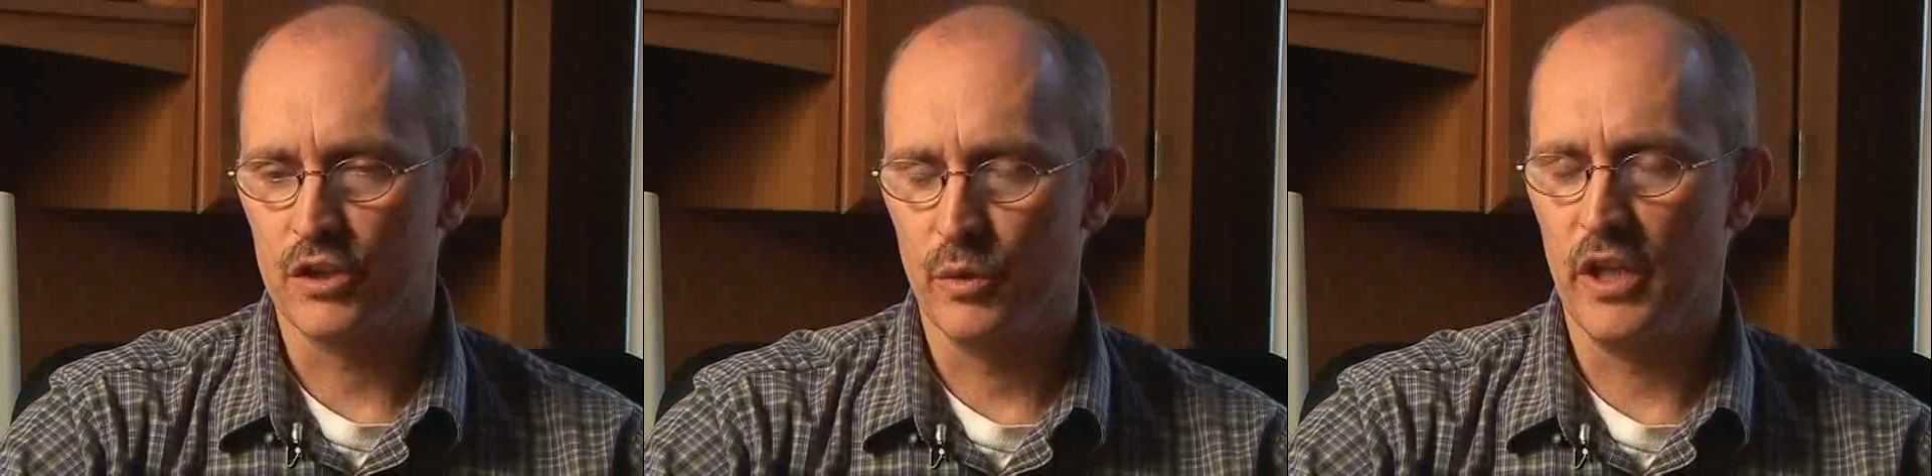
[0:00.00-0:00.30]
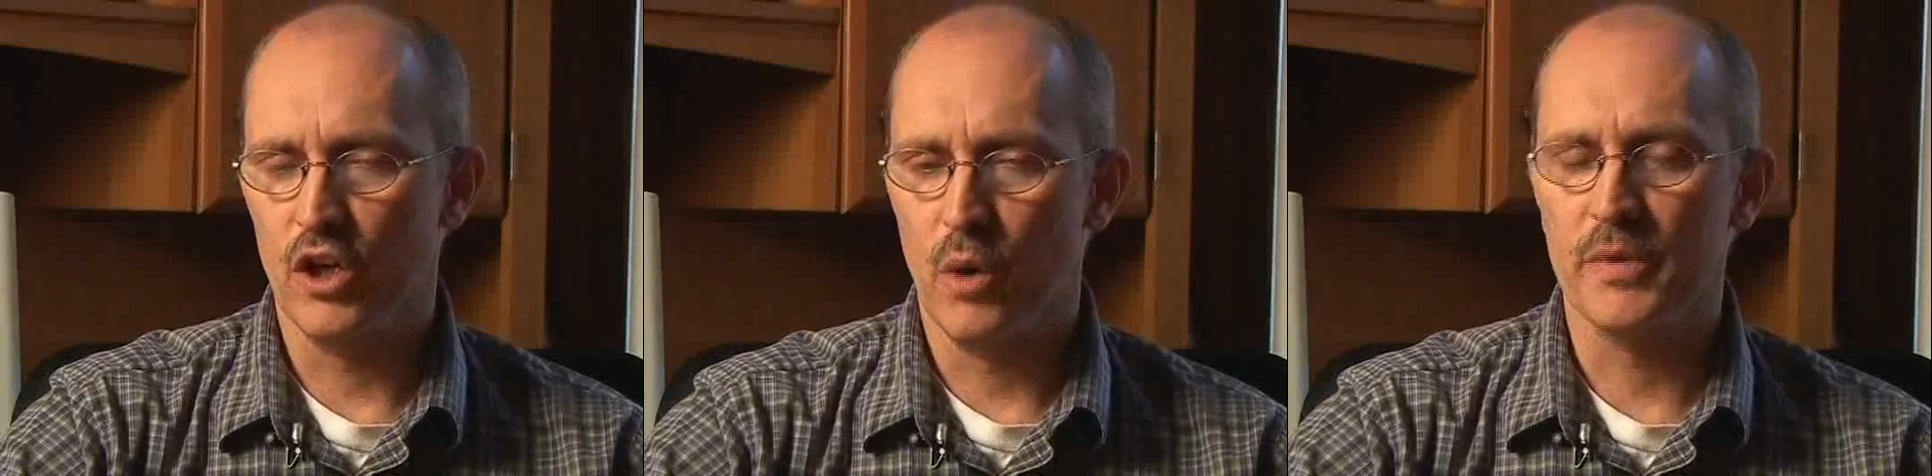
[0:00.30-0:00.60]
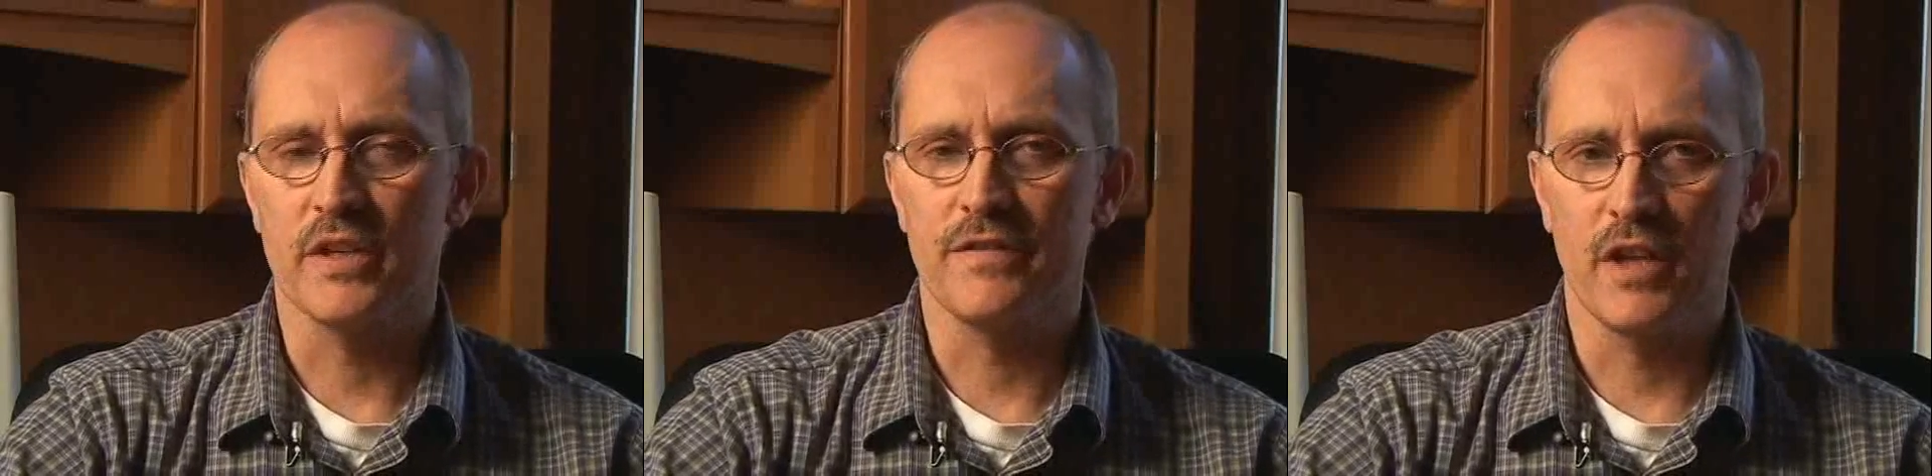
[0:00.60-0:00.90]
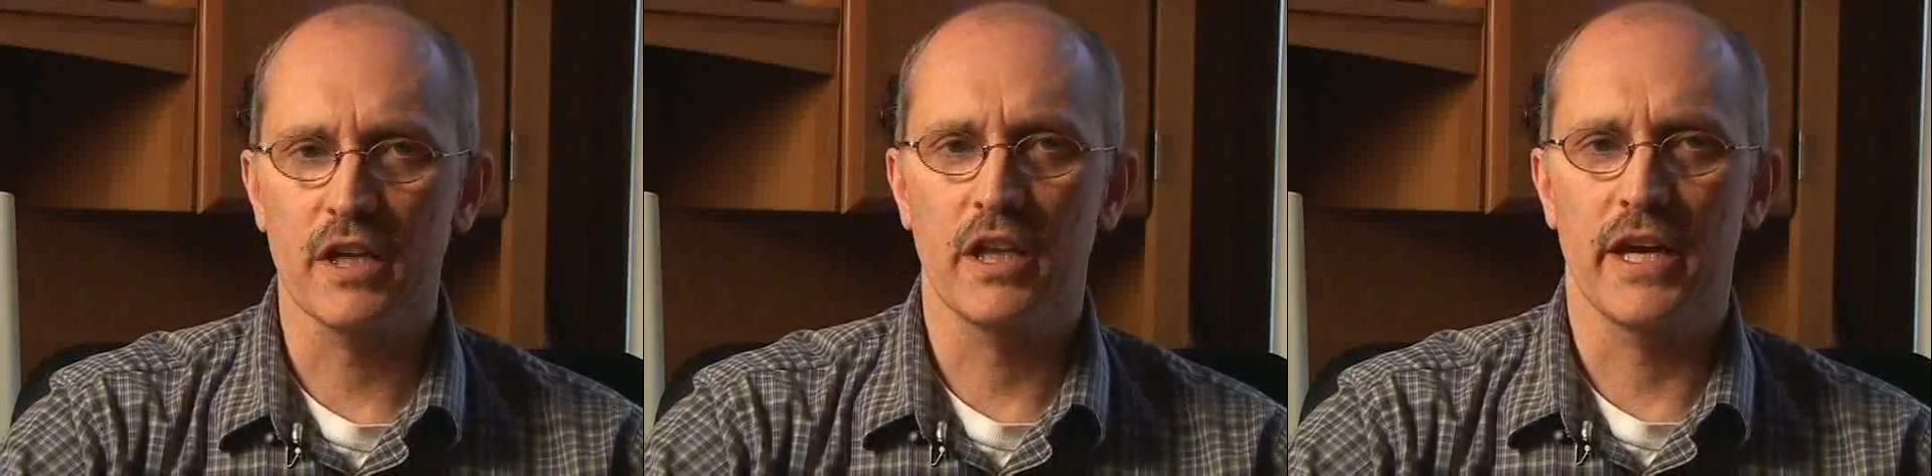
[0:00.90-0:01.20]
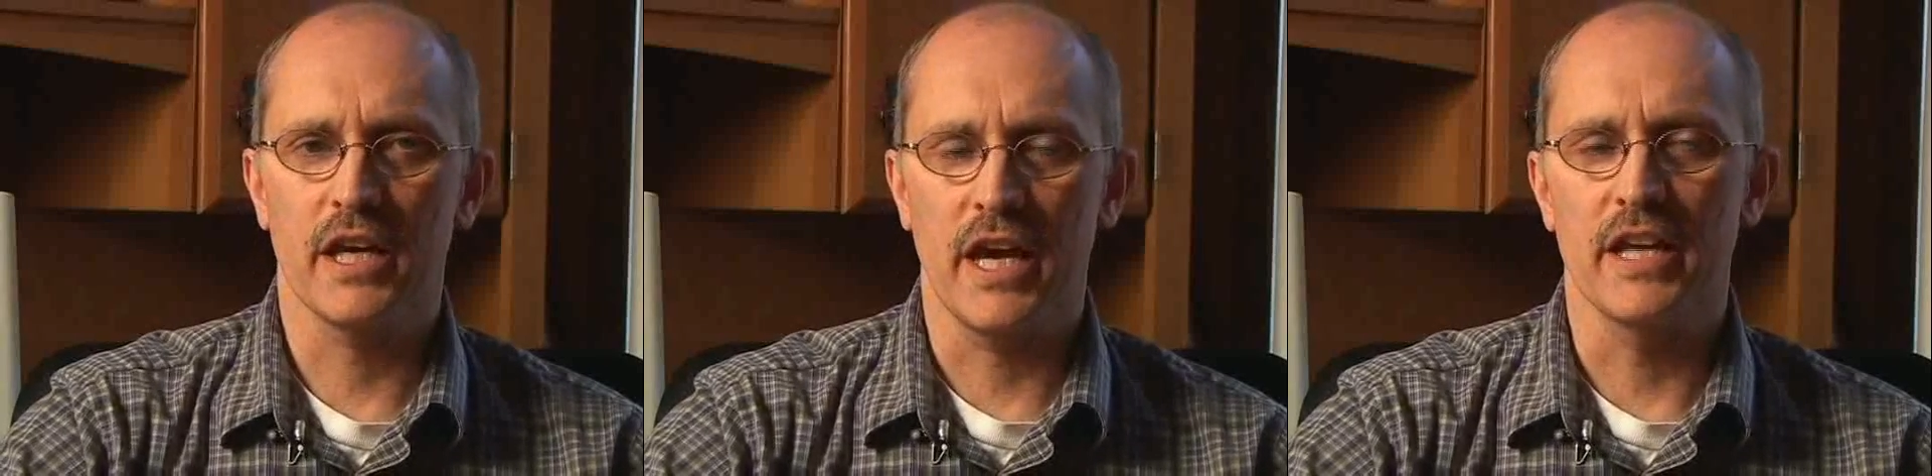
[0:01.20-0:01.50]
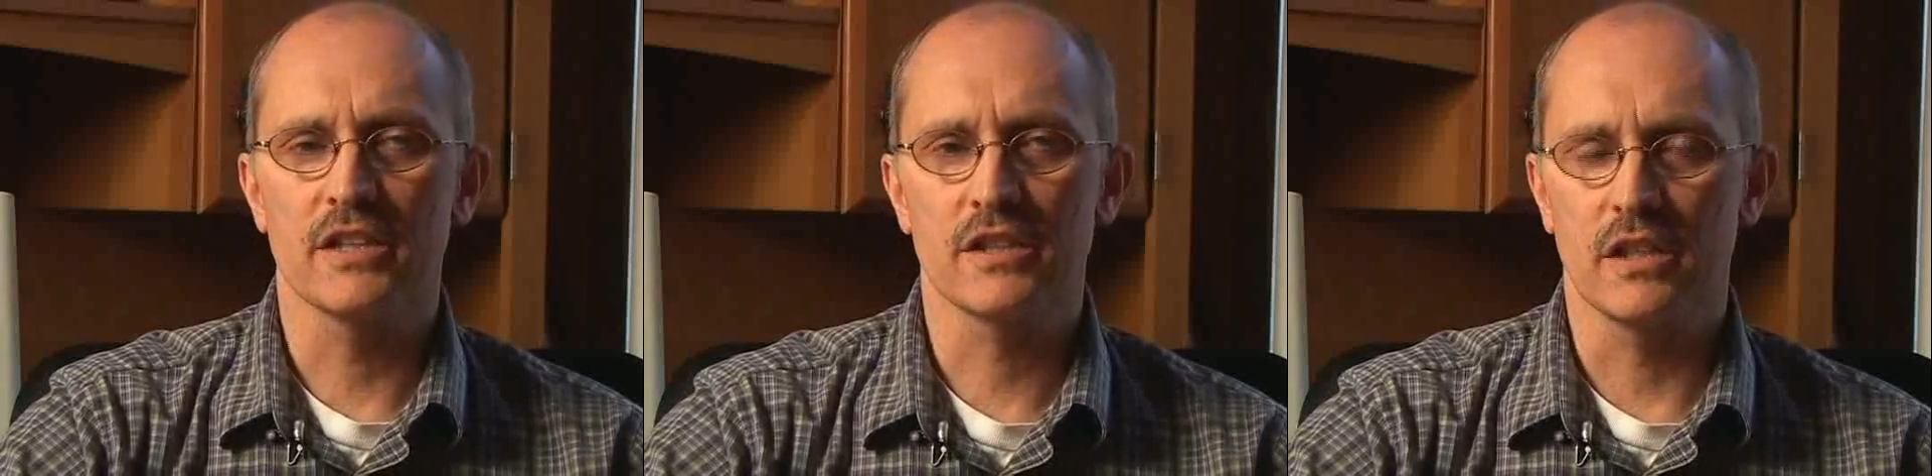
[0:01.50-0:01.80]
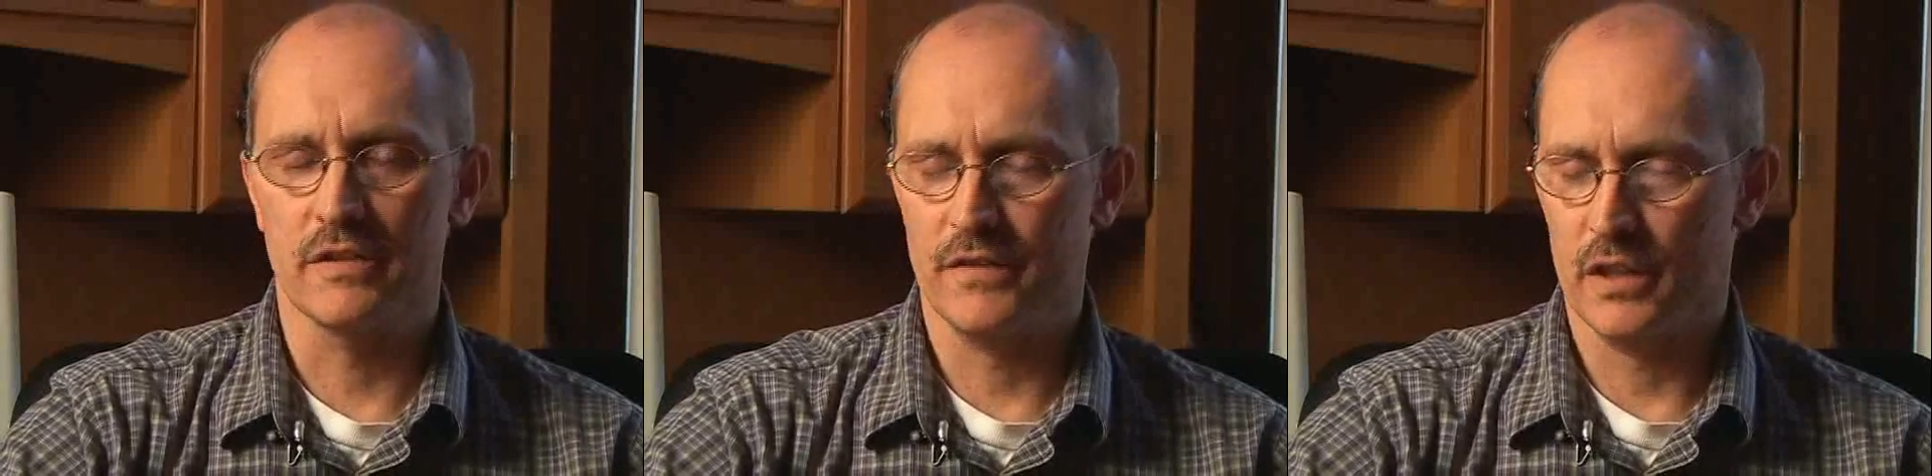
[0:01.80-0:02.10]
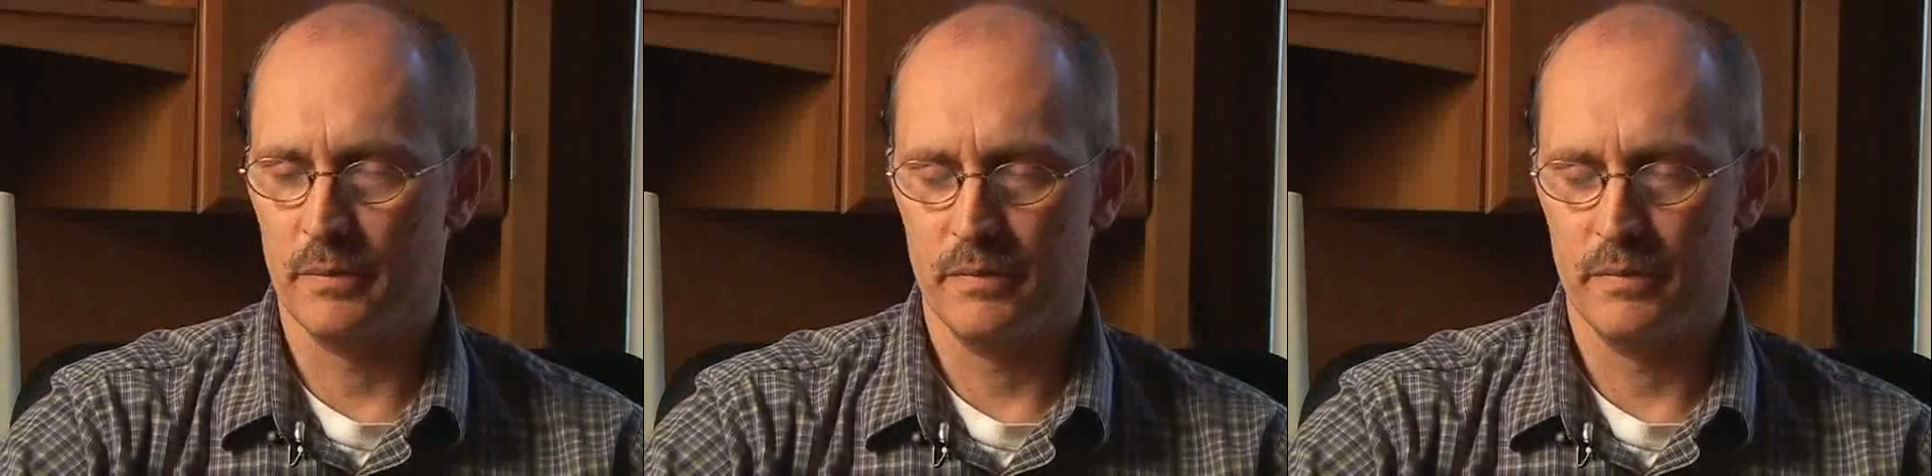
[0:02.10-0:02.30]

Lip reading: really opened the floodgates of